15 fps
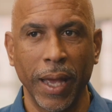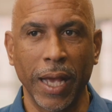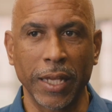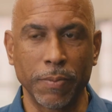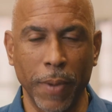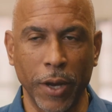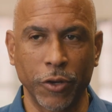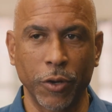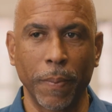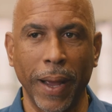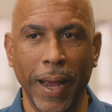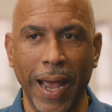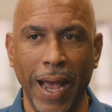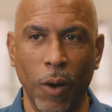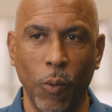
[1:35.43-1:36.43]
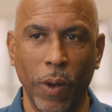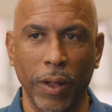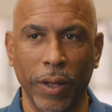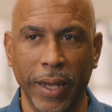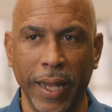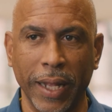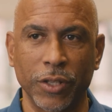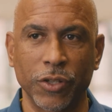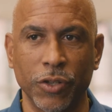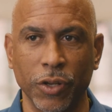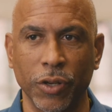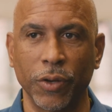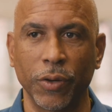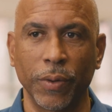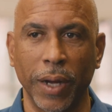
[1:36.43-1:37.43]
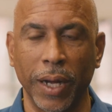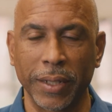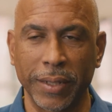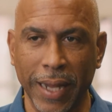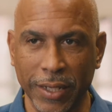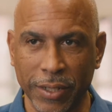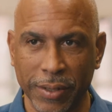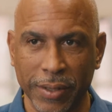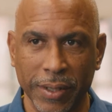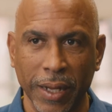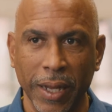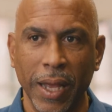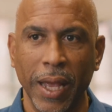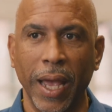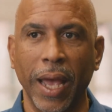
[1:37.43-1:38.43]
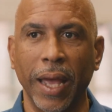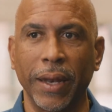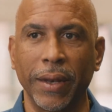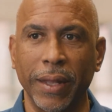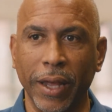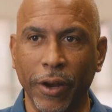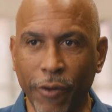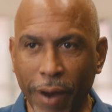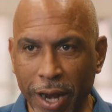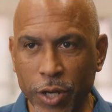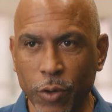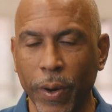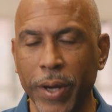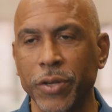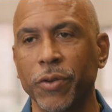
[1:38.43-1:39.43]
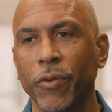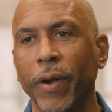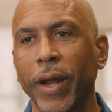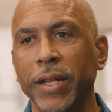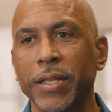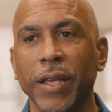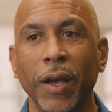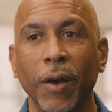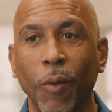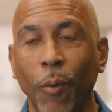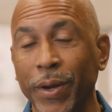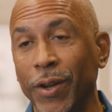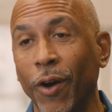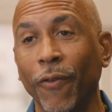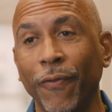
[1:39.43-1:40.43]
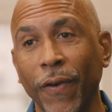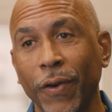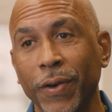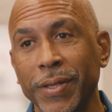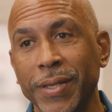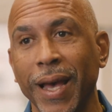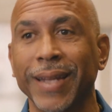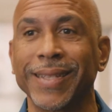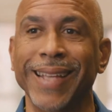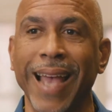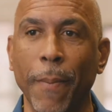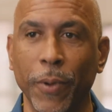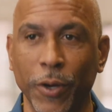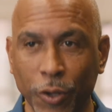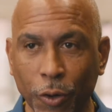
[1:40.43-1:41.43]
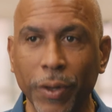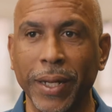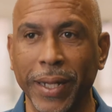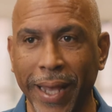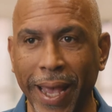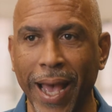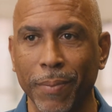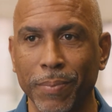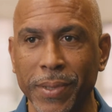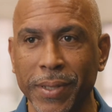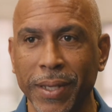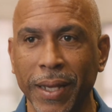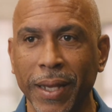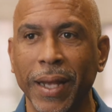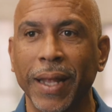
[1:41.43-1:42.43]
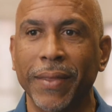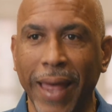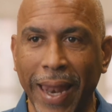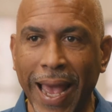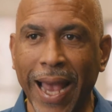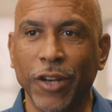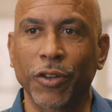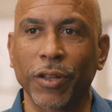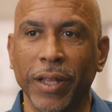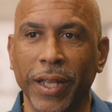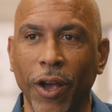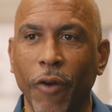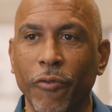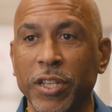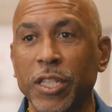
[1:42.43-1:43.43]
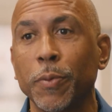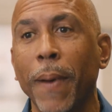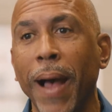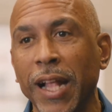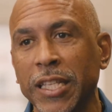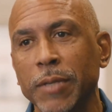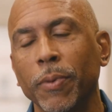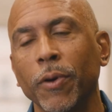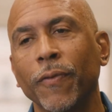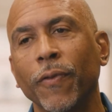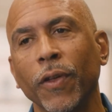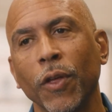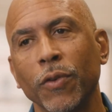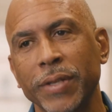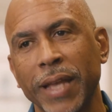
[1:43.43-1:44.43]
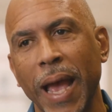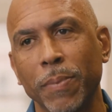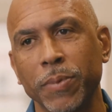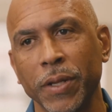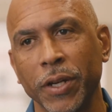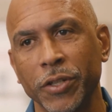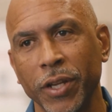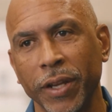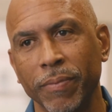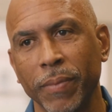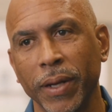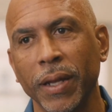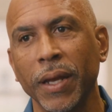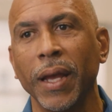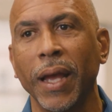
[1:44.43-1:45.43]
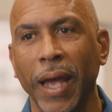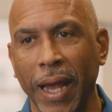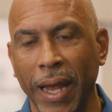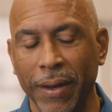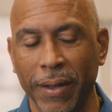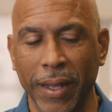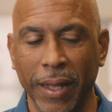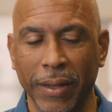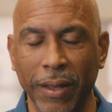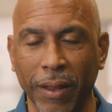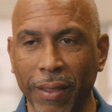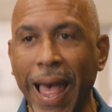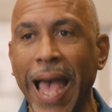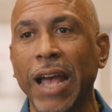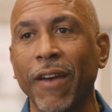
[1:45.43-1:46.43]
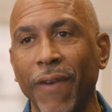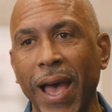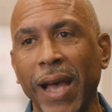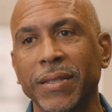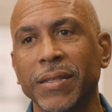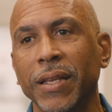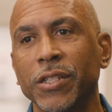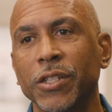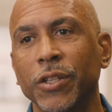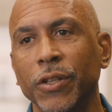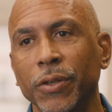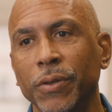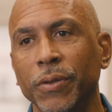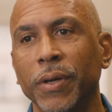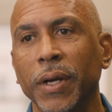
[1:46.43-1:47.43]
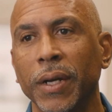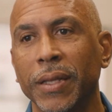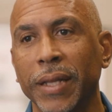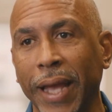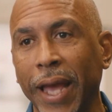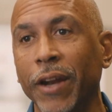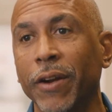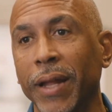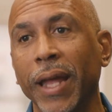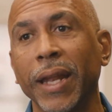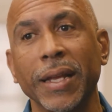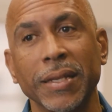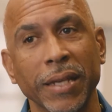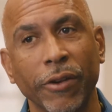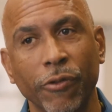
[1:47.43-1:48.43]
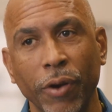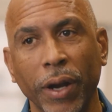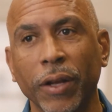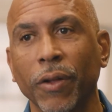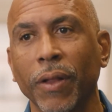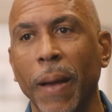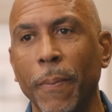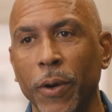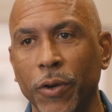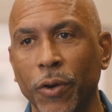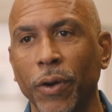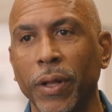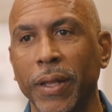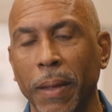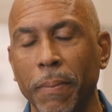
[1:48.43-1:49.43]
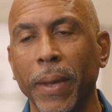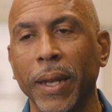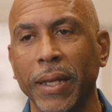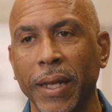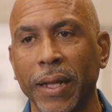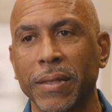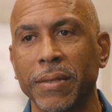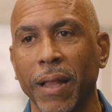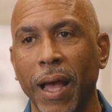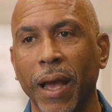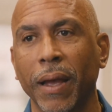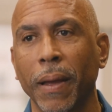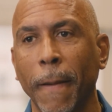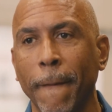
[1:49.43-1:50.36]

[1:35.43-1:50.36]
as measured by how well kids do on tests and their graduation rates. What we don't focus on is the opportunity gaps that actually are responsible for those gaps in achievement. And the lack of access to the internet is a critical opportunity that many kids lack.